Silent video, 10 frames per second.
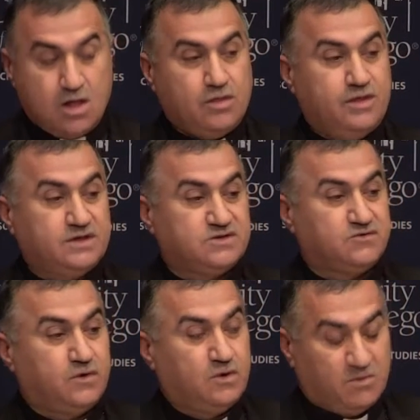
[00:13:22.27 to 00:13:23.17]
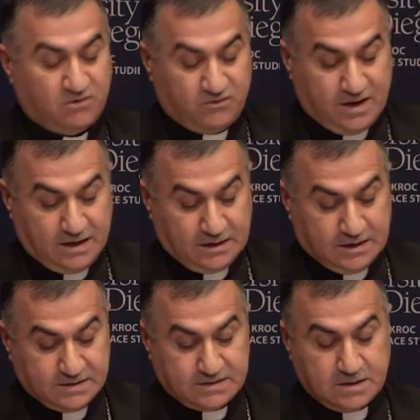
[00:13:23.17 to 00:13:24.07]
This form of
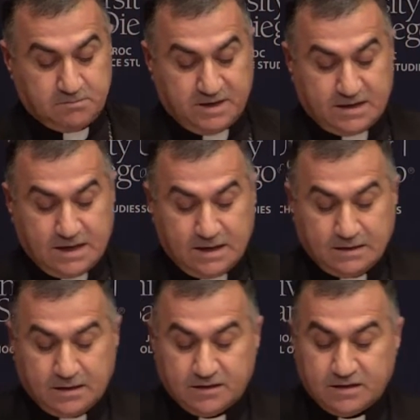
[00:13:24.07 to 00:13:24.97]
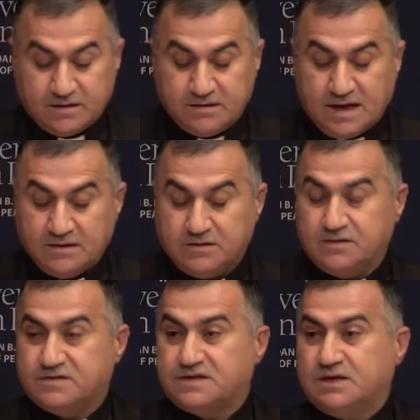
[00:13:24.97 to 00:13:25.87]
violence began in the 19th
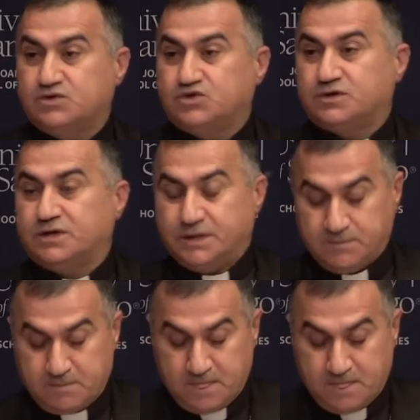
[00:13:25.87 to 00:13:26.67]
century